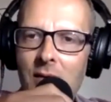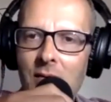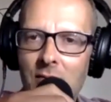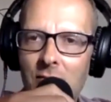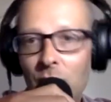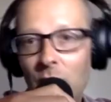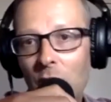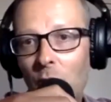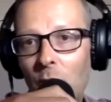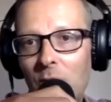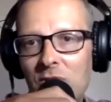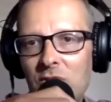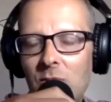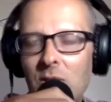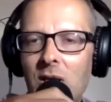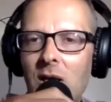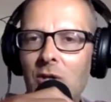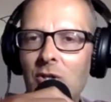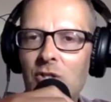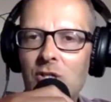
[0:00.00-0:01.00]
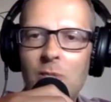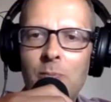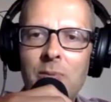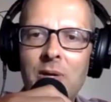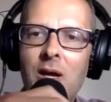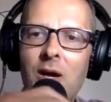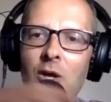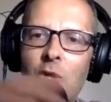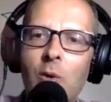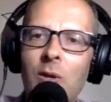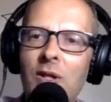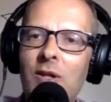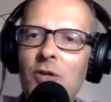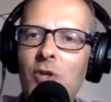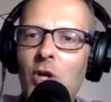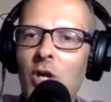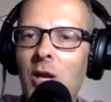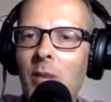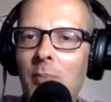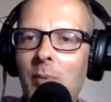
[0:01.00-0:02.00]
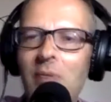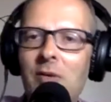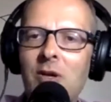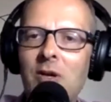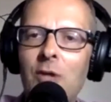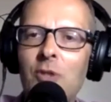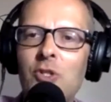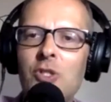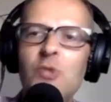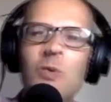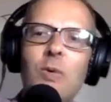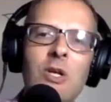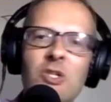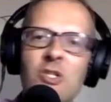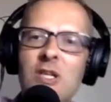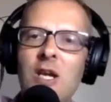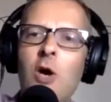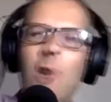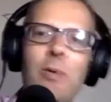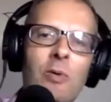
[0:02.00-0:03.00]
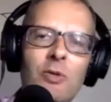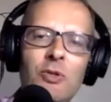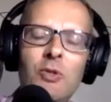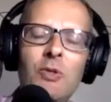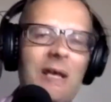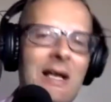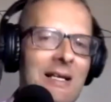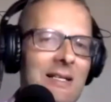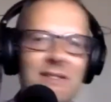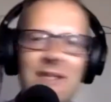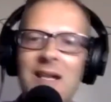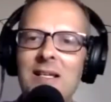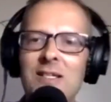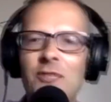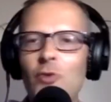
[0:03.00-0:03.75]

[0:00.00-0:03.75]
will always do in coaching. I'll be, I call it the nuclear bomb of coaching, where you tell people to do that. That is